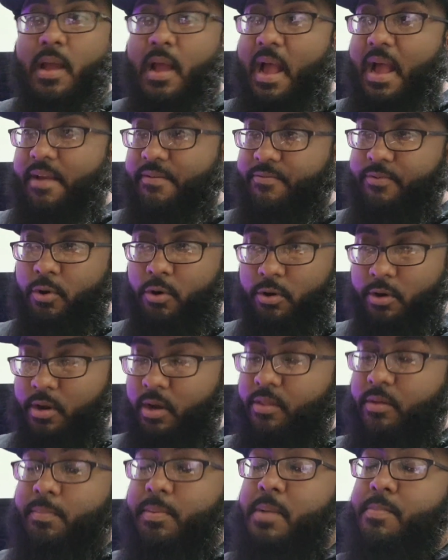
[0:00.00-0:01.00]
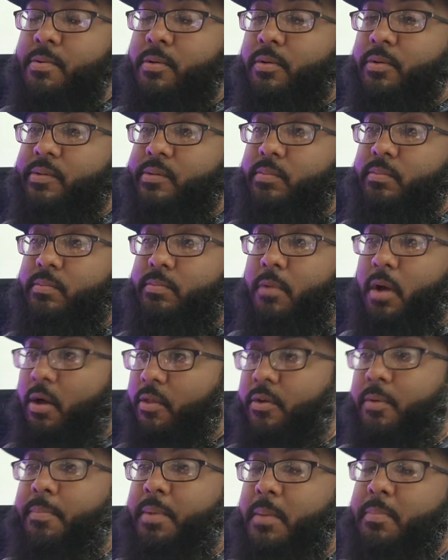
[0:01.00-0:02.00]
I've heard other people's
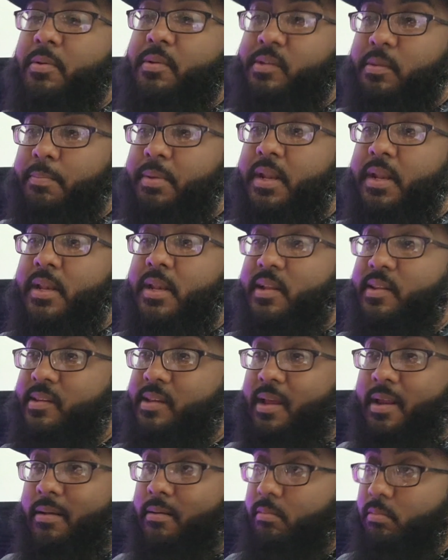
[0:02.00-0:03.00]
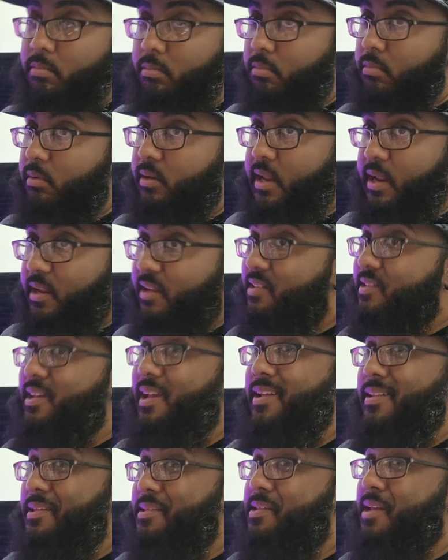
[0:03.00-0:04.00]
opinions and they
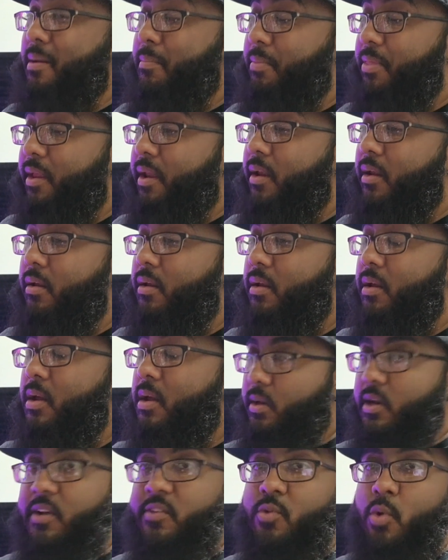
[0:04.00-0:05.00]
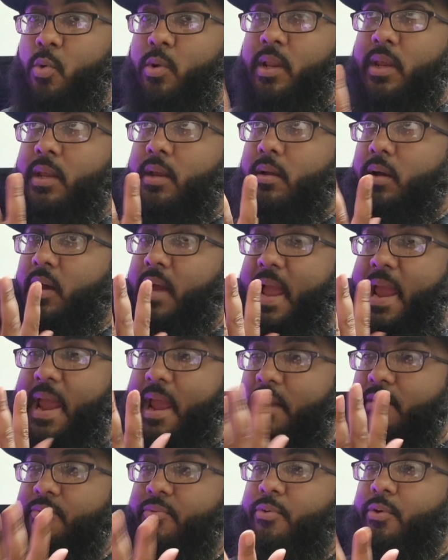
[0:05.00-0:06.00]
say the same thing. There's only a
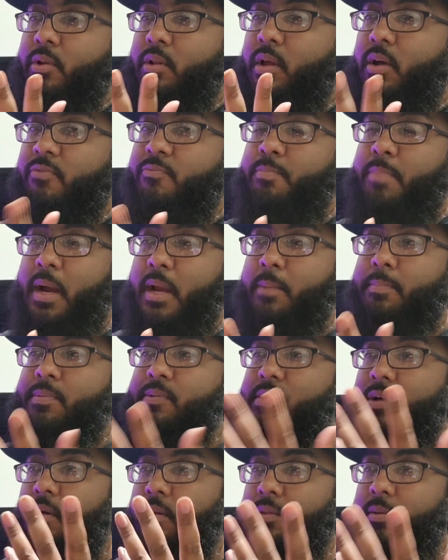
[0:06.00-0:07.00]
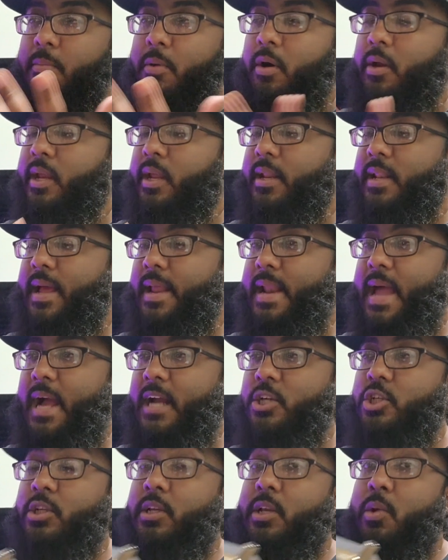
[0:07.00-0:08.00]
handful of pipes on the market that
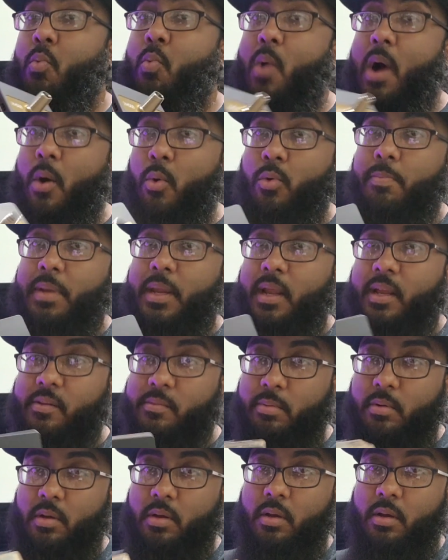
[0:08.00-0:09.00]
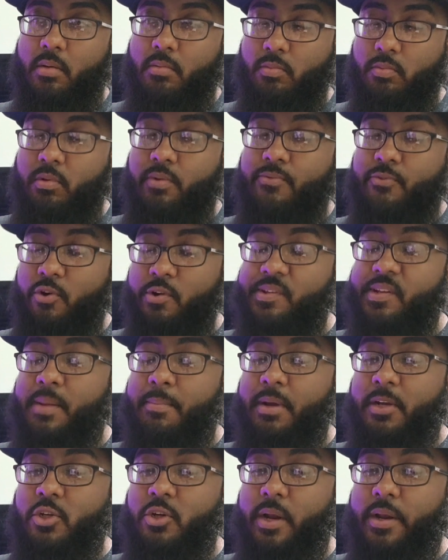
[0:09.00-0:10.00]
actually wowed me as the first
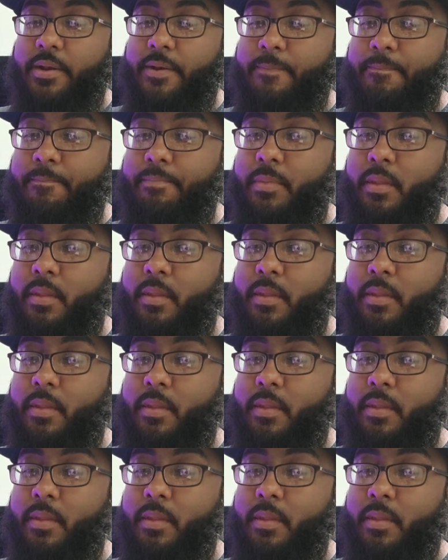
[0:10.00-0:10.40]
time I tried it.